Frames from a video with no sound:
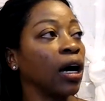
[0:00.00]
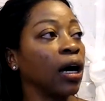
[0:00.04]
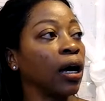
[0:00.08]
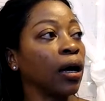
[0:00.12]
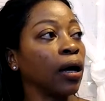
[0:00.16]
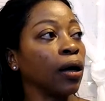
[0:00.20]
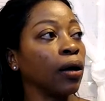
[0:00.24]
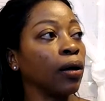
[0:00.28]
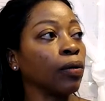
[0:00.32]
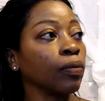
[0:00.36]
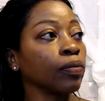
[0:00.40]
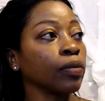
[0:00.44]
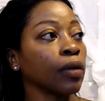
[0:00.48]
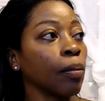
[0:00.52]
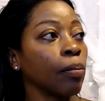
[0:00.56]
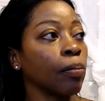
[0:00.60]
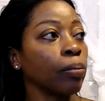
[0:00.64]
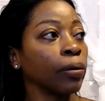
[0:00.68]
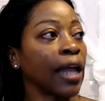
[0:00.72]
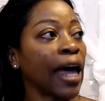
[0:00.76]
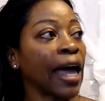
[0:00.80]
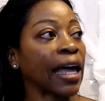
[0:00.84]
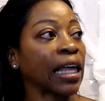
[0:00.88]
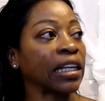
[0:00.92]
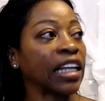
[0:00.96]
uh,
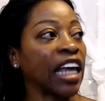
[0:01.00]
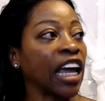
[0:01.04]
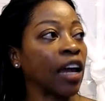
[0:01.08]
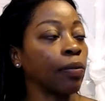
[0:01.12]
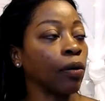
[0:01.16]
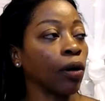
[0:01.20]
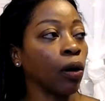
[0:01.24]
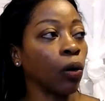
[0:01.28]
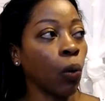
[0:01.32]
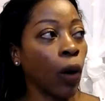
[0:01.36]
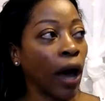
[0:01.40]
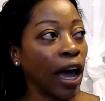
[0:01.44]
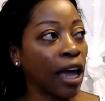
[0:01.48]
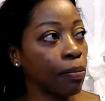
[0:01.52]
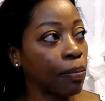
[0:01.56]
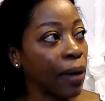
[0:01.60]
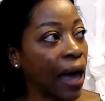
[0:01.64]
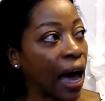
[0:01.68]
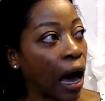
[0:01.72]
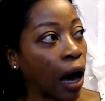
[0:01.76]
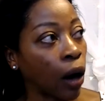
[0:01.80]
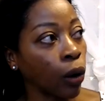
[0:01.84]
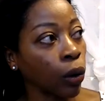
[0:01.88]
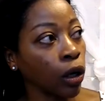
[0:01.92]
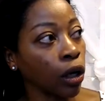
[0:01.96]
Black Labor,
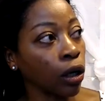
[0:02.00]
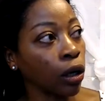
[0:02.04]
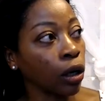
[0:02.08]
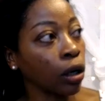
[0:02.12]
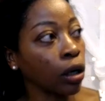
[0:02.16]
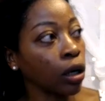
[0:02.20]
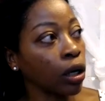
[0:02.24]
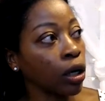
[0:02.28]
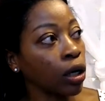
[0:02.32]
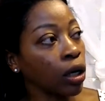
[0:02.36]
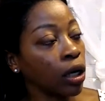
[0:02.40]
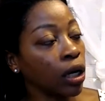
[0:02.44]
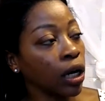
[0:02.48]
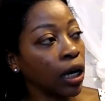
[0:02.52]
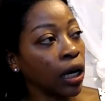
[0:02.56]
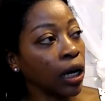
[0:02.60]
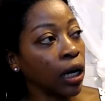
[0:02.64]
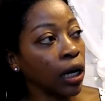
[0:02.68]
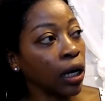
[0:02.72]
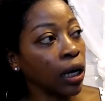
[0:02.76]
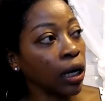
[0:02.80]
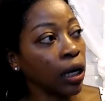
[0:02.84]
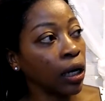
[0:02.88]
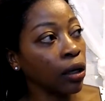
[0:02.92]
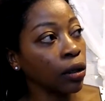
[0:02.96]
White Power,
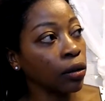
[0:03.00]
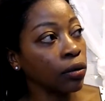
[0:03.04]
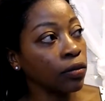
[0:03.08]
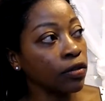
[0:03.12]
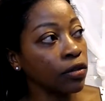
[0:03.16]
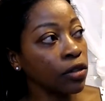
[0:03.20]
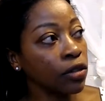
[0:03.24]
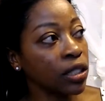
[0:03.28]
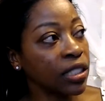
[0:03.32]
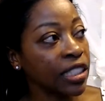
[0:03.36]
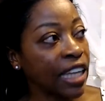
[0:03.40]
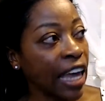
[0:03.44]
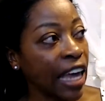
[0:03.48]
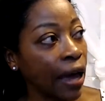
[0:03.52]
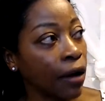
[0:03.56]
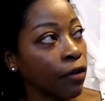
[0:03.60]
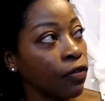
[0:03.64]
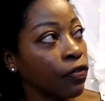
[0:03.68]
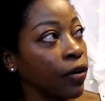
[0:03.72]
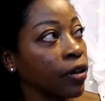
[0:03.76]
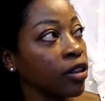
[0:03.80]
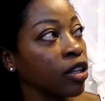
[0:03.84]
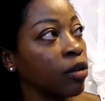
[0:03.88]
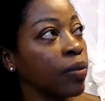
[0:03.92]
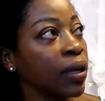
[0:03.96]
uh,
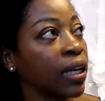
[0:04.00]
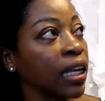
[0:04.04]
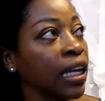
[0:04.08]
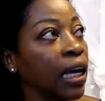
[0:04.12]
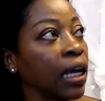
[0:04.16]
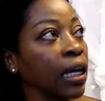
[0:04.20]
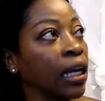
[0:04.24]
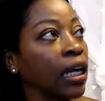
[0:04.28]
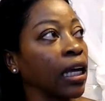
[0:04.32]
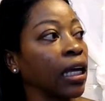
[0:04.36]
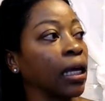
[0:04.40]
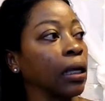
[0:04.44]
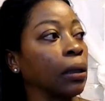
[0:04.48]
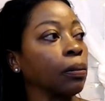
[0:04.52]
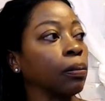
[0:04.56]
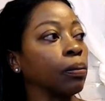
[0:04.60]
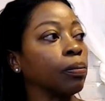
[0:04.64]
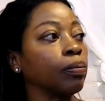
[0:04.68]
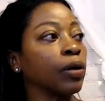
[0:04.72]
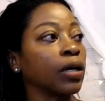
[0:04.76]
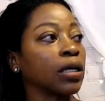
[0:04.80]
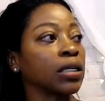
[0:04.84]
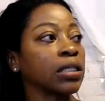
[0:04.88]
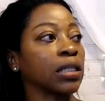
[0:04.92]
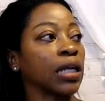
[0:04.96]
Stamped from the
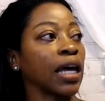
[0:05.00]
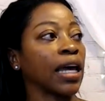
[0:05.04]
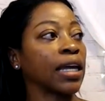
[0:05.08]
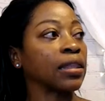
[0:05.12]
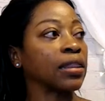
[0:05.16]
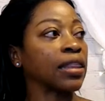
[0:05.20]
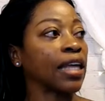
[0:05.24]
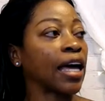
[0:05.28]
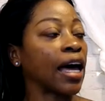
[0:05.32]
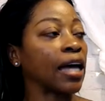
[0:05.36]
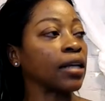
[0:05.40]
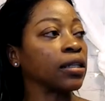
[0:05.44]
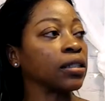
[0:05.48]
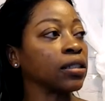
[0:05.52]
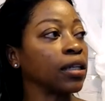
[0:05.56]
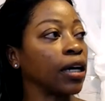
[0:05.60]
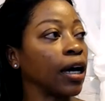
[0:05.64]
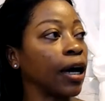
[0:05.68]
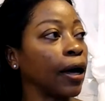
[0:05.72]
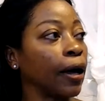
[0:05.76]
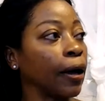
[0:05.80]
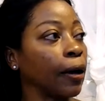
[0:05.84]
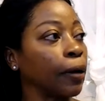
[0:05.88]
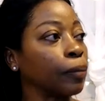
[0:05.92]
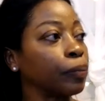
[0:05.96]
Beginning, books like that.
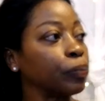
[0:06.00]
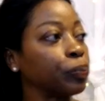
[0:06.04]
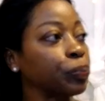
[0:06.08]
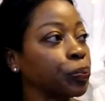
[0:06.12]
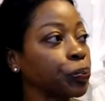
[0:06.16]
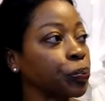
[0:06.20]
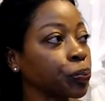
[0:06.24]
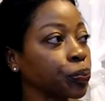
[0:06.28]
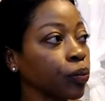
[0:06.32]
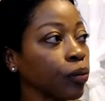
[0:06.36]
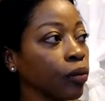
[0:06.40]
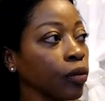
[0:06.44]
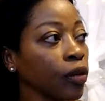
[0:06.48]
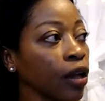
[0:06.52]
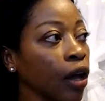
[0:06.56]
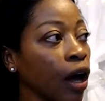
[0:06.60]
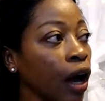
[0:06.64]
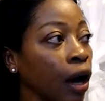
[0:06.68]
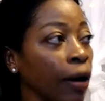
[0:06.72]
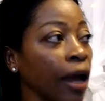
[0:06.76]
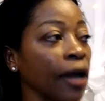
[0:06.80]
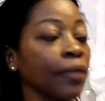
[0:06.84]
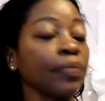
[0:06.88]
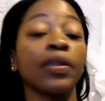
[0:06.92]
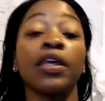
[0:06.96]
Um,
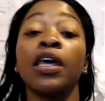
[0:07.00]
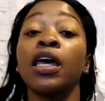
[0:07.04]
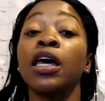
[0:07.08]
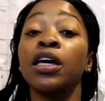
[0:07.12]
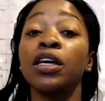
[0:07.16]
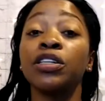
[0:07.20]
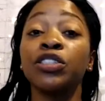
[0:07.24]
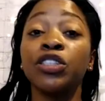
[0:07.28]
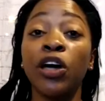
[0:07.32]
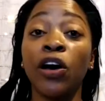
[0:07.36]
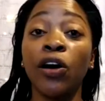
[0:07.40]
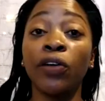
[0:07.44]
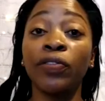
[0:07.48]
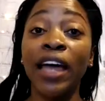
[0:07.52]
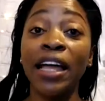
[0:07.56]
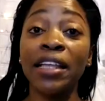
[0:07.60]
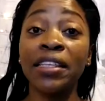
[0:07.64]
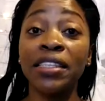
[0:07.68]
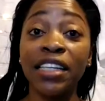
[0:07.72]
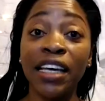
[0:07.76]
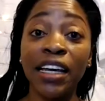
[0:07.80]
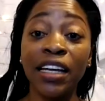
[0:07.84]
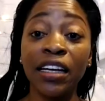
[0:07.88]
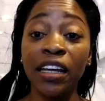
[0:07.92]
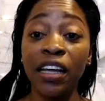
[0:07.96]
all right. So
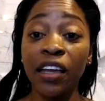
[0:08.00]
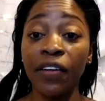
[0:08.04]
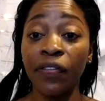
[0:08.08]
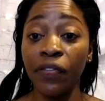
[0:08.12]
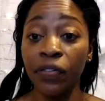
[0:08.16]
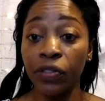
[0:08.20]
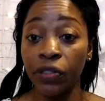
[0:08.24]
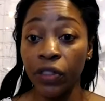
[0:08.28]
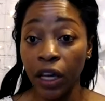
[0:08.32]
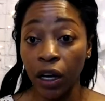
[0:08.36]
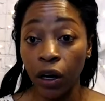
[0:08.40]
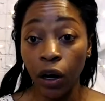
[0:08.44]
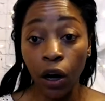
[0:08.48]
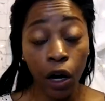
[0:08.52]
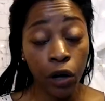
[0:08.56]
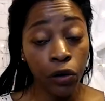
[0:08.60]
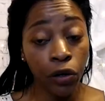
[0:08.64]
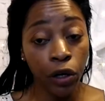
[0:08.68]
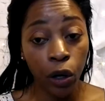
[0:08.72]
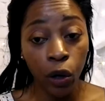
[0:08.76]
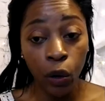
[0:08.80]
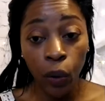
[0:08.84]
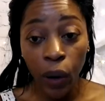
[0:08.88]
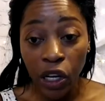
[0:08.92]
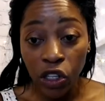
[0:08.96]
that's it. If there
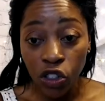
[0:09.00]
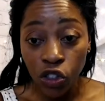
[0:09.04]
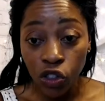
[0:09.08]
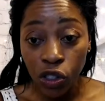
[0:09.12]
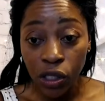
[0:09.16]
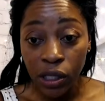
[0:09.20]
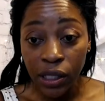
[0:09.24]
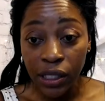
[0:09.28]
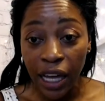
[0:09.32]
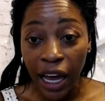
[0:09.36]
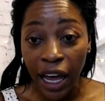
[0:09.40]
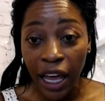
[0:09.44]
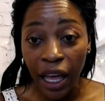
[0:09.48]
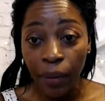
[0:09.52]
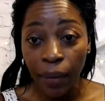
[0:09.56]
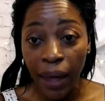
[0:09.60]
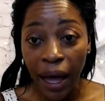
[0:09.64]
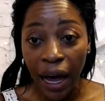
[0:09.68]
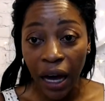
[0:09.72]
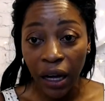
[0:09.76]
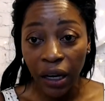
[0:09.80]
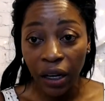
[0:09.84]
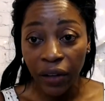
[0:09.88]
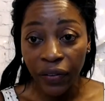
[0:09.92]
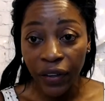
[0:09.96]
are no questions, I
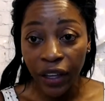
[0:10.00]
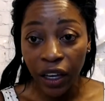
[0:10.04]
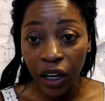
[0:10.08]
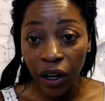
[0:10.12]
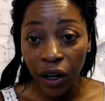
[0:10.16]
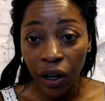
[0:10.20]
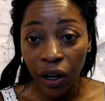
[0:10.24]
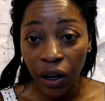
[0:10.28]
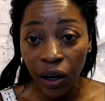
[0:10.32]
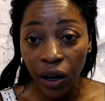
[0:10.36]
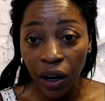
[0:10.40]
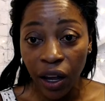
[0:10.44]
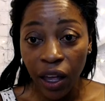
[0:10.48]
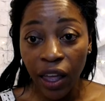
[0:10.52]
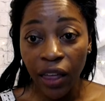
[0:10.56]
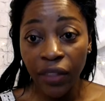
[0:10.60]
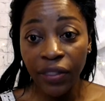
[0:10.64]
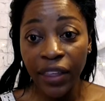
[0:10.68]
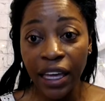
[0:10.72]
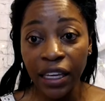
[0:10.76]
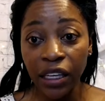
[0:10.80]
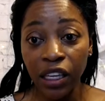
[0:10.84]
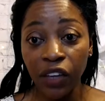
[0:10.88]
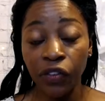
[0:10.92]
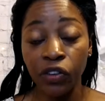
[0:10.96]
am out of here.
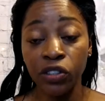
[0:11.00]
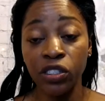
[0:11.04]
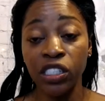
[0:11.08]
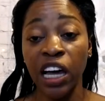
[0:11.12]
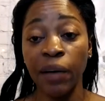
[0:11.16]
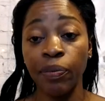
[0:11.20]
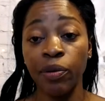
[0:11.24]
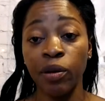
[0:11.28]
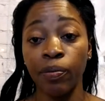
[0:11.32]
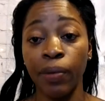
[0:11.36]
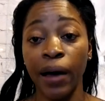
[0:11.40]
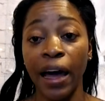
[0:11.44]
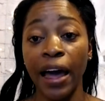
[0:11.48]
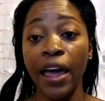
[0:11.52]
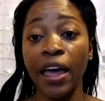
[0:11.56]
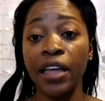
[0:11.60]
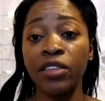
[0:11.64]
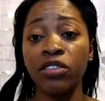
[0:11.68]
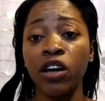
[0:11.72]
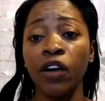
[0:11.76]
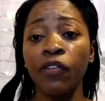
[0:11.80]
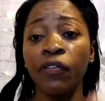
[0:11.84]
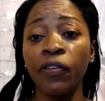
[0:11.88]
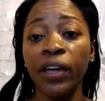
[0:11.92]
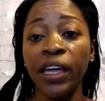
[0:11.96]
Thank you for stopping by.
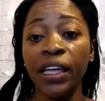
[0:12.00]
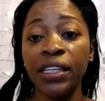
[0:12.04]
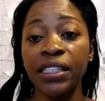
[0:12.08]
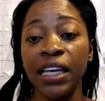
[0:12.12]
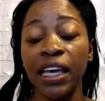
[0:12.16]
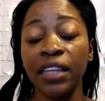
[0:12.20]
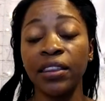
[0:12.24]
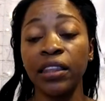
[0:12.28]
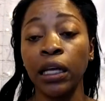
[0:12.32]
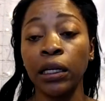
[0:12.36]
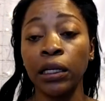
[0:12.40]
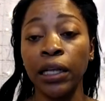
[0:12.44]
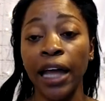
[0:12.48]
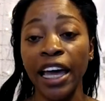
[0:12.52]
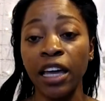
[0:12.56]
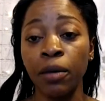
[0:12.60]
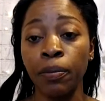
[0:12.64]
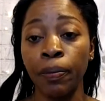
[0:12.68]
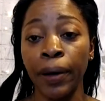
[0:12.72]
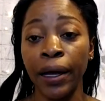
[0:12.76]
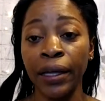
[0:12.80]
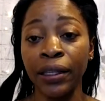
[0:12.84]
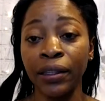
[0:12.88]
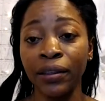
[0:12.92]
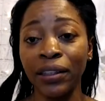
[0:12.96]
And don't forget to hit the
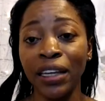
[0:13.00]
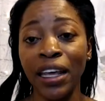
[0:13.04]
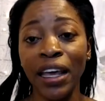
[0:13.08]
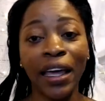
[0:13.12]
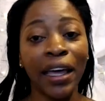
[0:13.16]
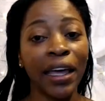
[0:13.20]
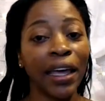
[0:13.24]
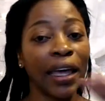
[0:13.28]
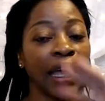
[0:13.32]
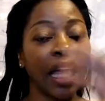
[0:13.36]
like button.